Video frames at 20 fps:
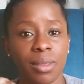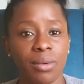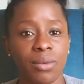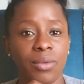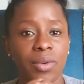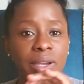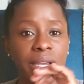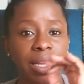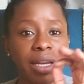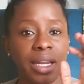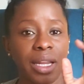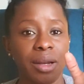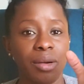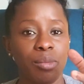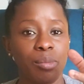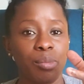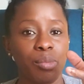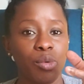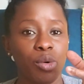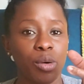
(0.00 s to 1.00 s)
right?
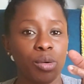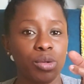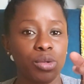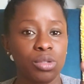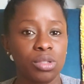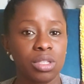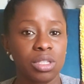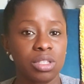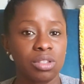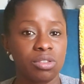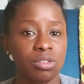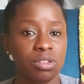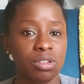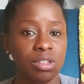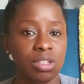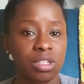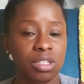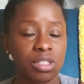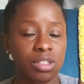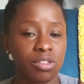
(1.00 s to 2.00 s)
And or use
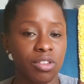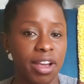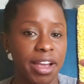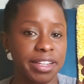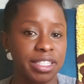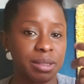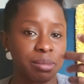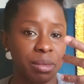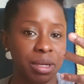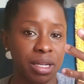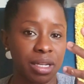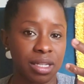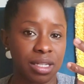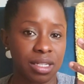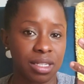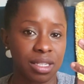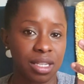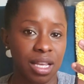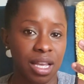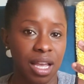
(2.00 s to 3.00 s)
the scratch
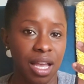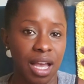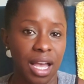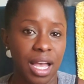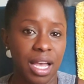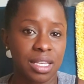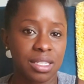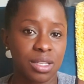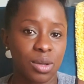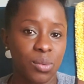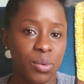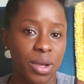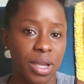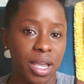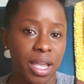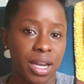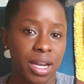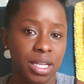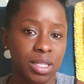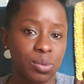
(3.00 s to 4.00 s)
mittens as a
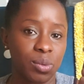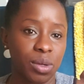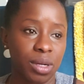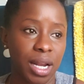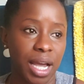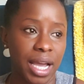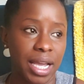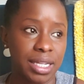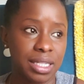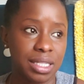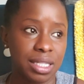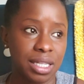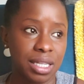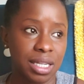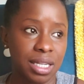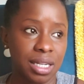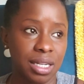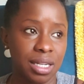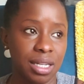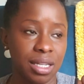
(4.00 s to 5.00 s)
way. And that's what I
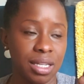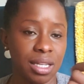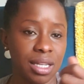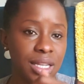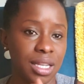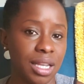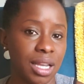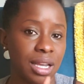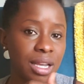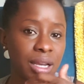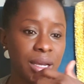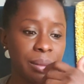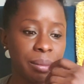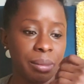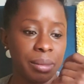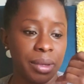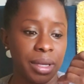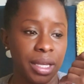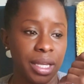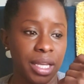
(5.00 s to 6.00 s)
did
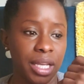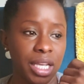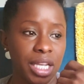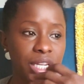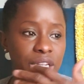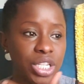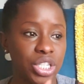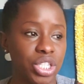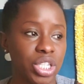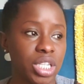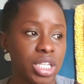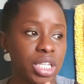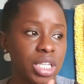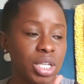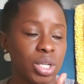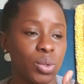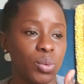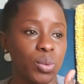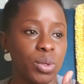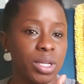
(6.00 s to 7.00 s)

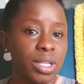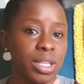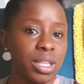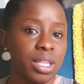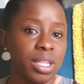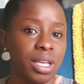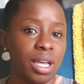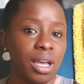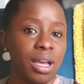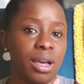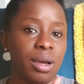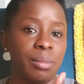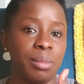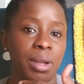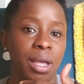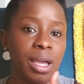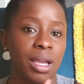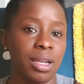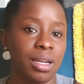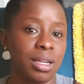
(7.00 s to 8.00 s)
initially with
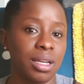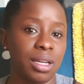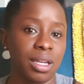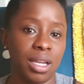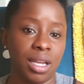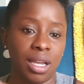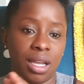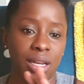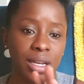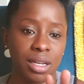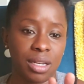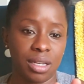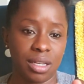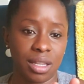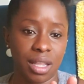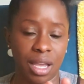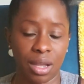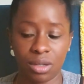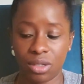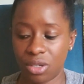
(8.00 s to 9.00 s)
Nyla, and
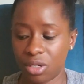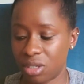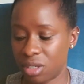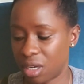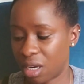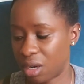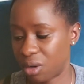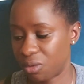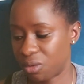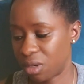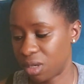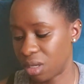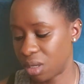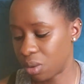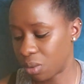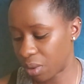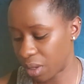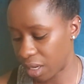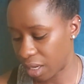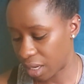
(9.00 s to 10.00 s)
that turned out really
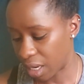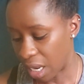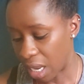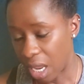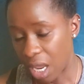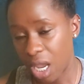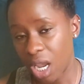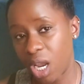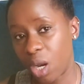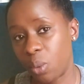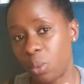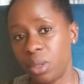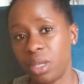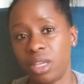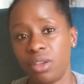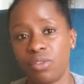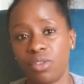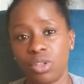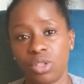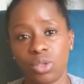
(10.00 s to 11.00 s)
great. And we
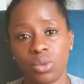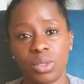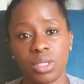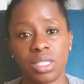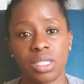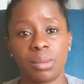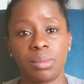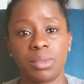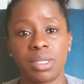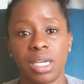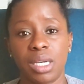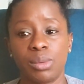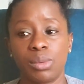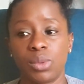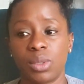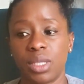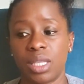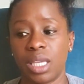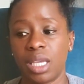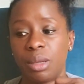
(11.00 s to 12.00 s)
even do it sometimes
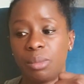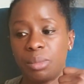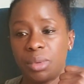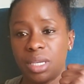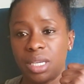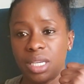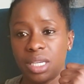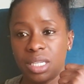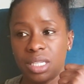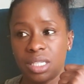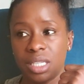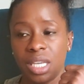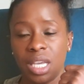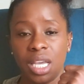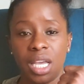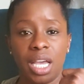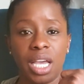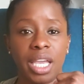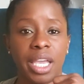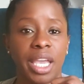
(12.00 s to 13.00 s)
with him, because
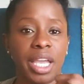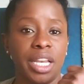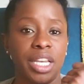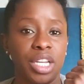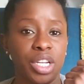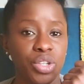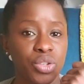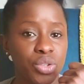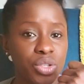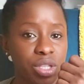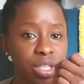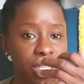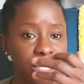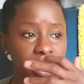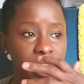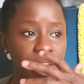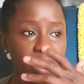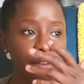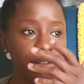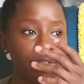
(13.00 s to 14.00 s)
again, they're
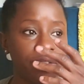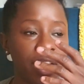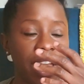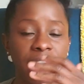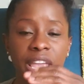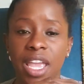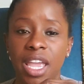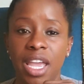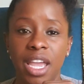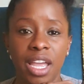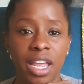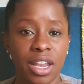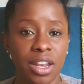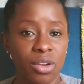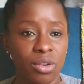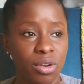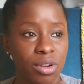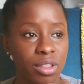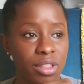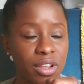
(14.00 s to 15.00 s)
using their
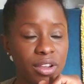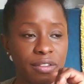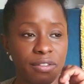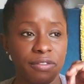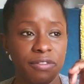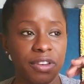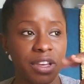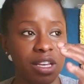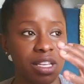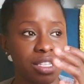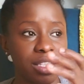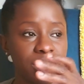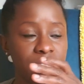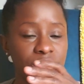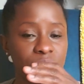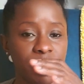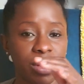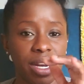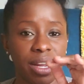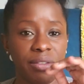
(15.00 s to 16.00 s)
hand or their fist
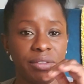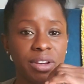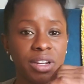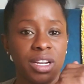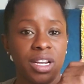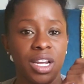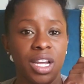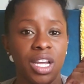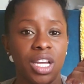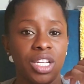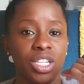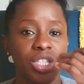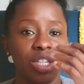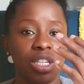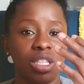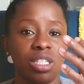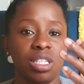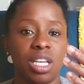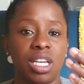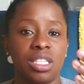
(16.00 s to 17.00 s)
or whatever
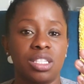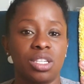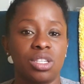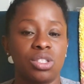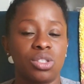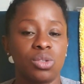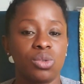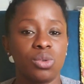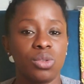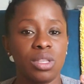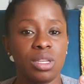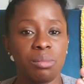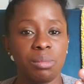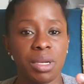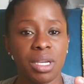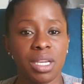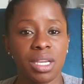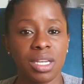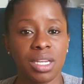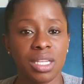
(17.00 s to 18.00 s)
just as a soothing
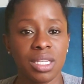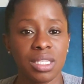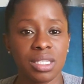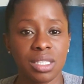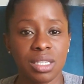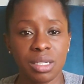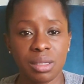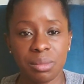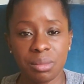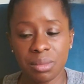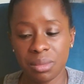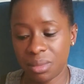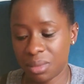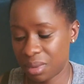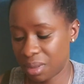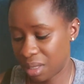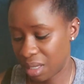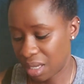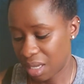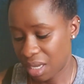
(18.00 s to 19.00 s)
mechanism,
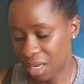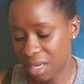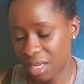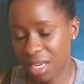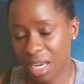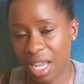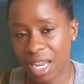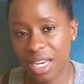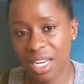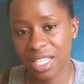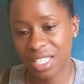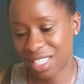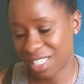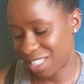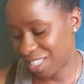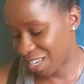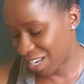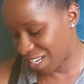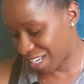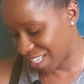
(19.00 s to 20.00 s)
not
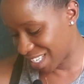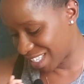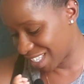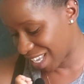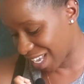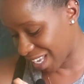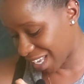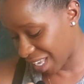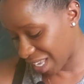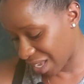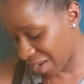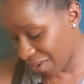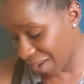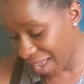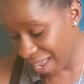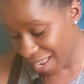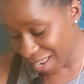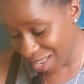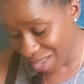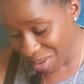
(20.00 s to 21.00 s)
necessarily sucking.
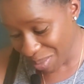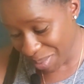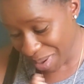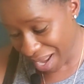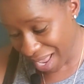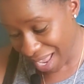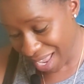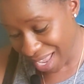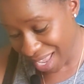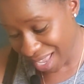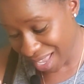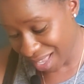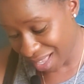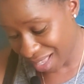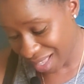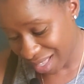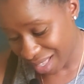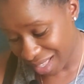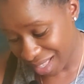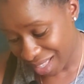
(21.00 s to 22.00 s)
Right? You playing?
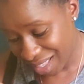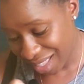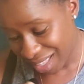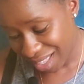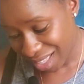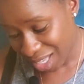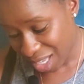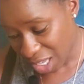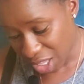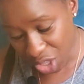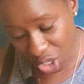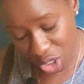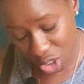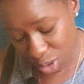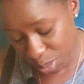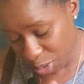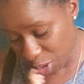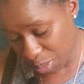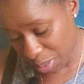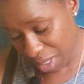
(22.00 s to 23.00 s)
I thought you were
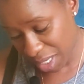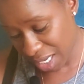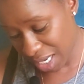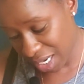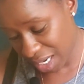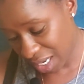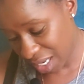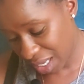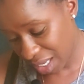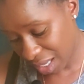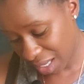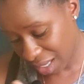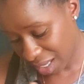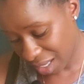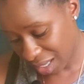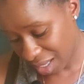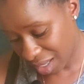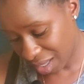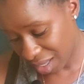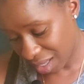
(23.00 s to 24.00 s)
supposed to be eating.
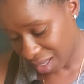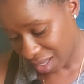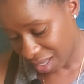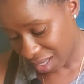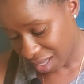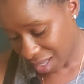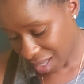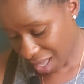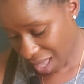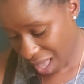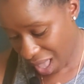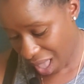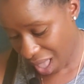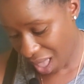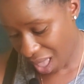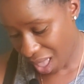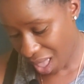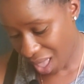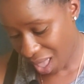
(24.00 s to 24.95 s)
Yeah.